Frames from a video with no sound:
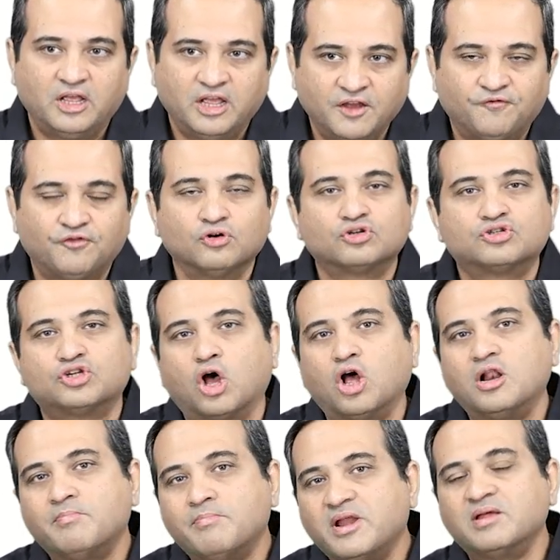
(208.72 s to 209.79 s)
If you
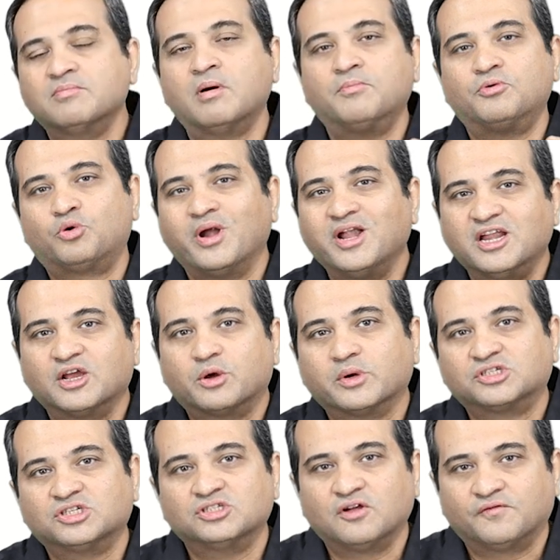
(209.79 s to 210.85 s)
solve minimum 20
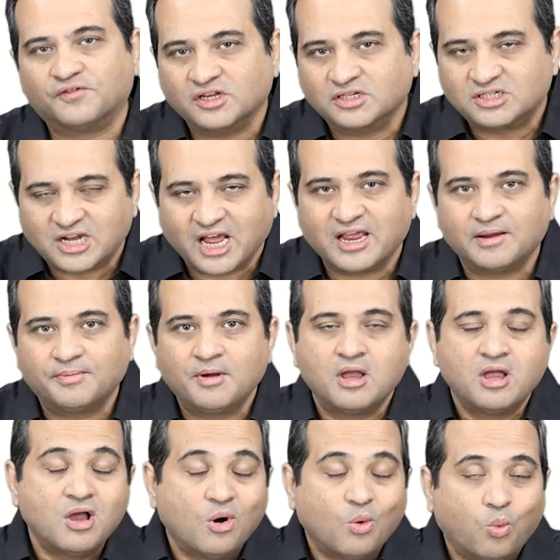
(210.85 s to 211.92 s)
questions of this type,
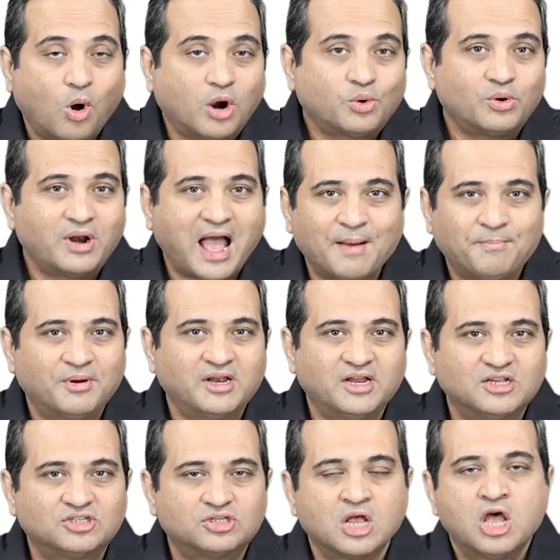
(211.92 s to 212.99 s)
what would happen
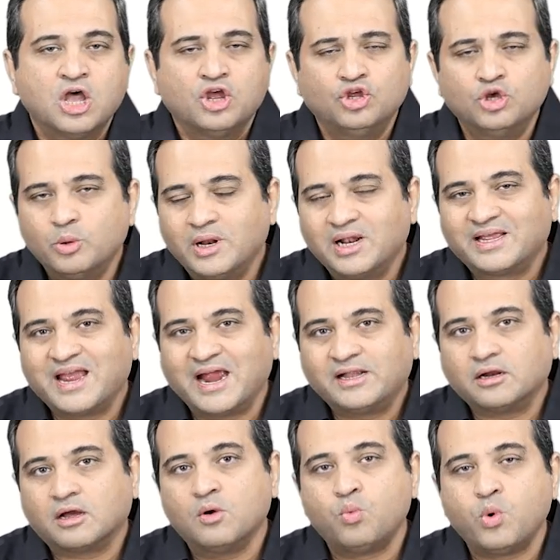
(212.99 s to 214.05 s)
is you will get
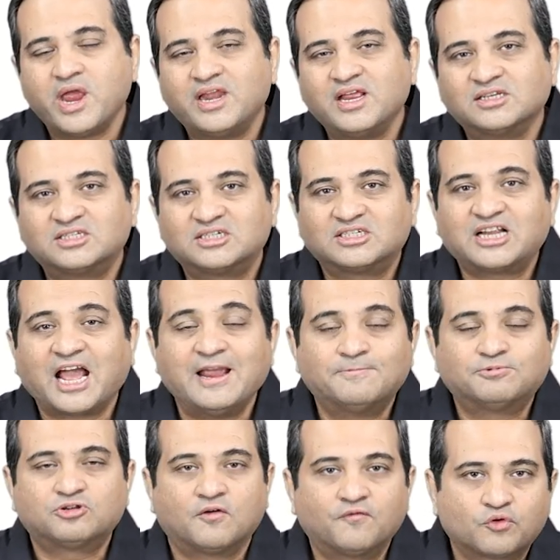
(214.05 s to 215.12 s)
various
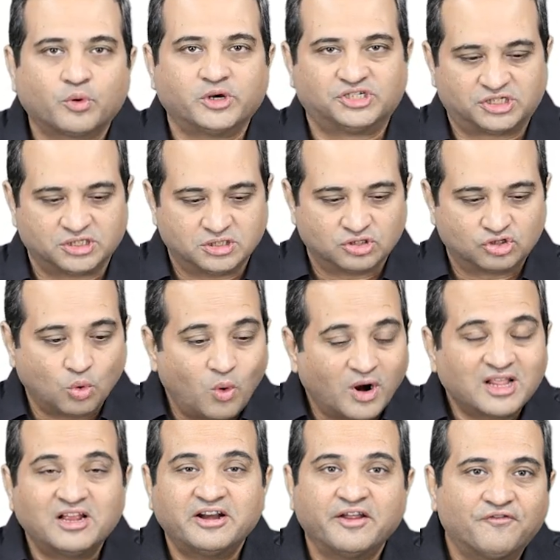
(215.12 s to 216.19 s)
types of questions. So what
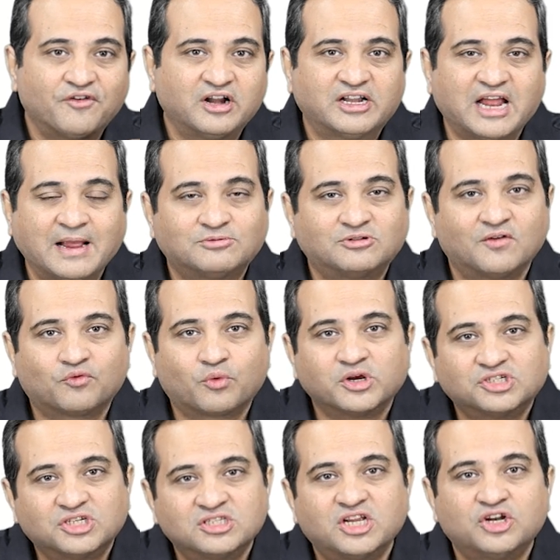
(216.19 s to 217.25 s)
are the different types of
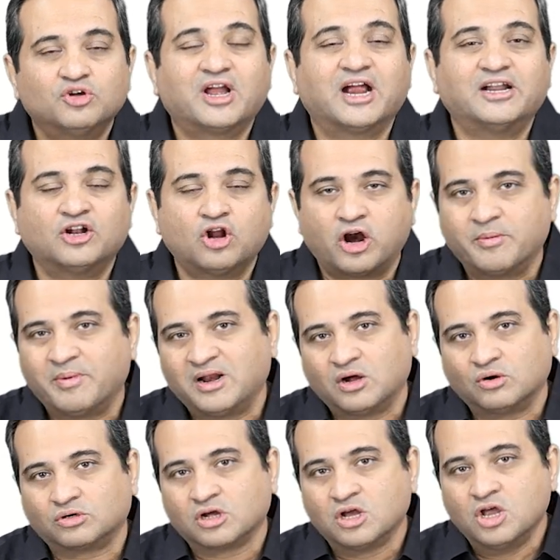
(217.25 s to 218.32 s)
questions that you get in odd man
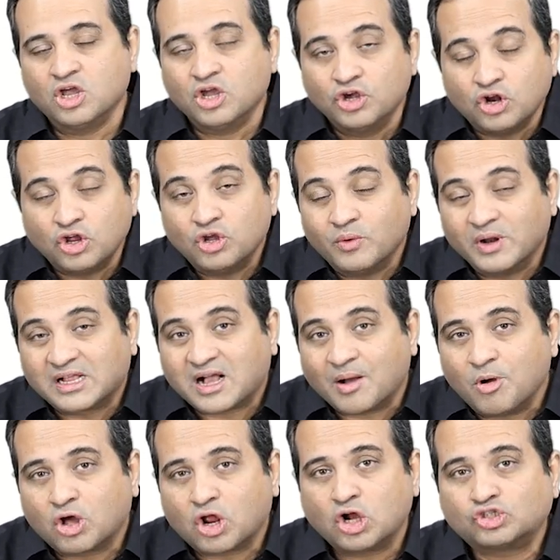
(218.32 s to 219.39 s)
out? You know, you will come
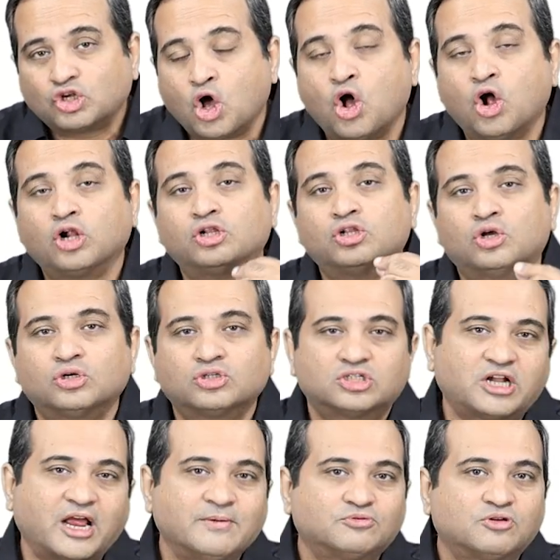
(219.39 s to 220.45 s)
across all those
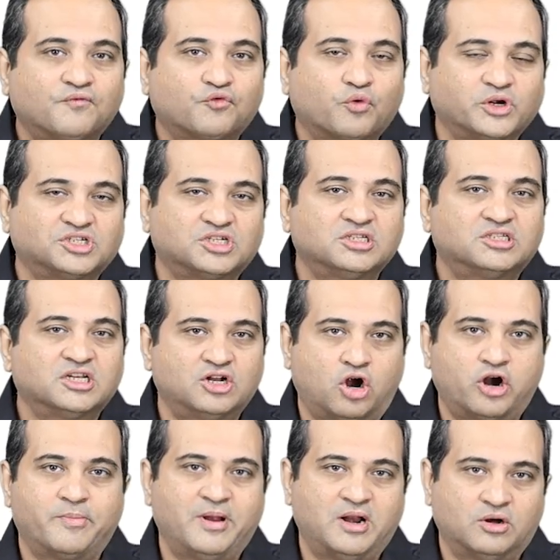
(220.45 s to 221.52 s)
types of questions in
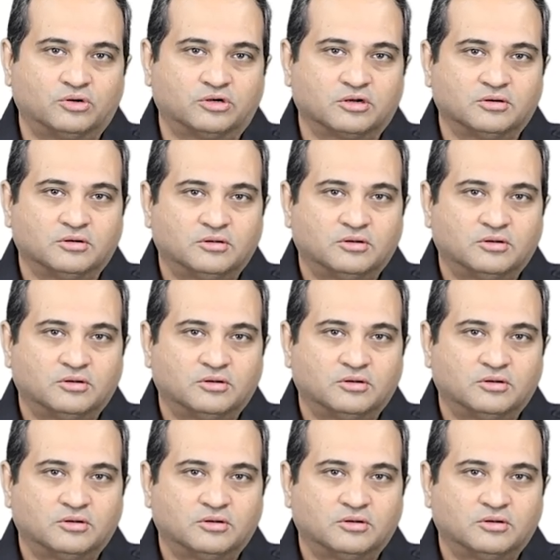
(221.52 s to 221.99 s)
odd man out.